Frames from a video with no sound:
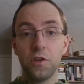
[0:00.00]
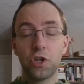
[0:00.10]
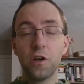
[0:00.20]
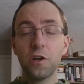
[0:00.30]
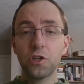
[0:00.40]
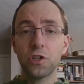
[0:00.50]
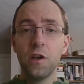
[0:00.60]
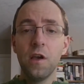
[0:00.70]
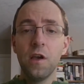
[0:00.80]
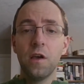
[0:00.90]
church
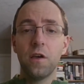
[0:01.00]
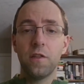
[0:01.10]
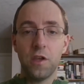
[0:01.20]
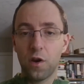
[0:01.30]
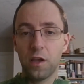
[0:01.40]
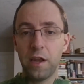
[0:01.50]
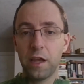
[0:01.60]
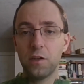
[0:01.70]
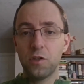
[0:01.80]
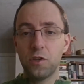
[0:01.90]
that you are
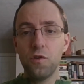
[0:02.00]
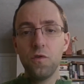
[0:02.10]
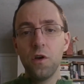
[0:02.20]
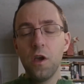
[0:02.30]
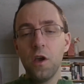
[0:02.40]
connected to,